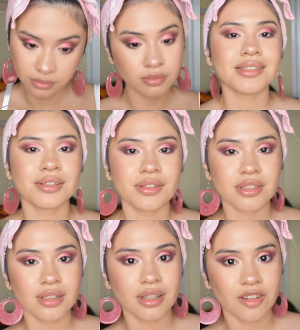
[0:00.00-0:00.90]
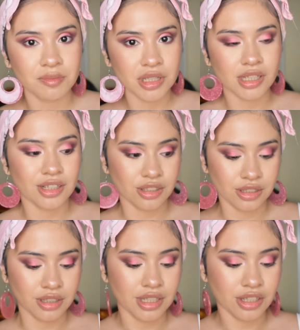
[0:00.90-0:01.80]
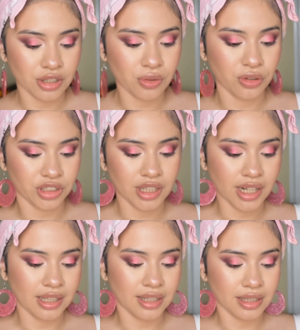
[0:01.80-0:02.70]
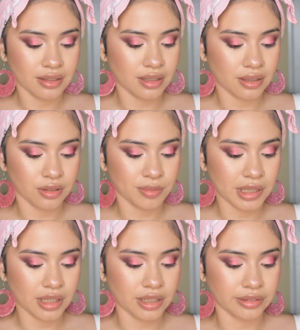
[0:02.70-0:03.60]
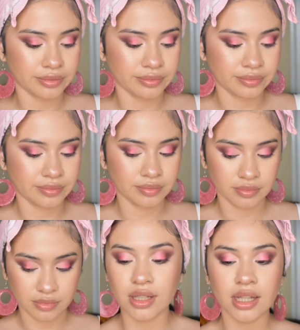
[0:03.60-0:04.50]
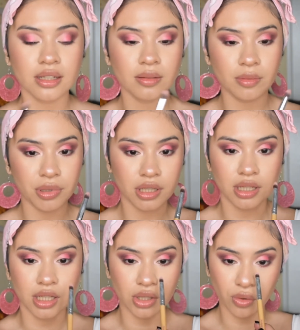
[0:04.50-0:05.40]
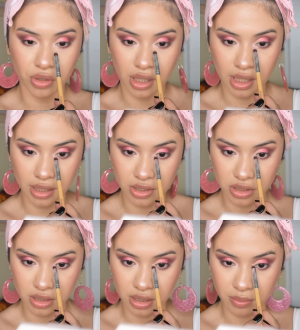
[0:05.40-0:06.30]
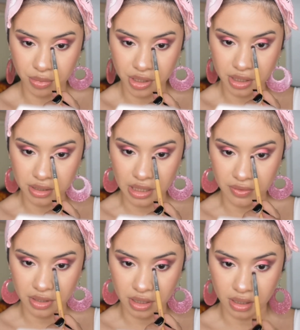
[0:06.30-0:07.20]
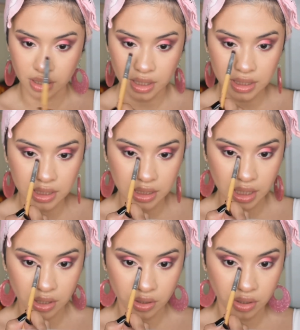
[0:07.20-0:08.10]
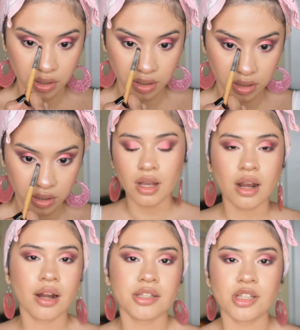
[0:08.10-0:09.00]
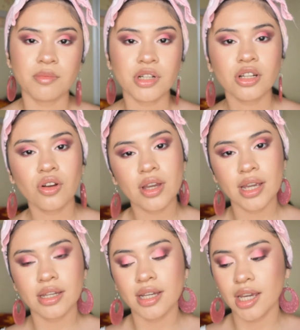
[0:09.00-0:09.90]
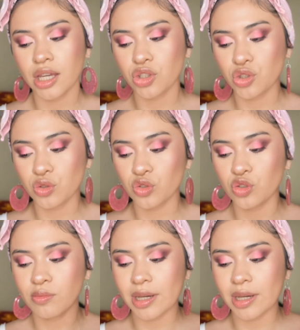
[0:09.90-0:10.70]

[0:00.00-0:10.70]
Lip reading: I seriously love me a good inner corner highlight. Like, oh my god. Like putting an inner corner highlight just like brings everything together. Alright, so I'm gonna go ahead and do my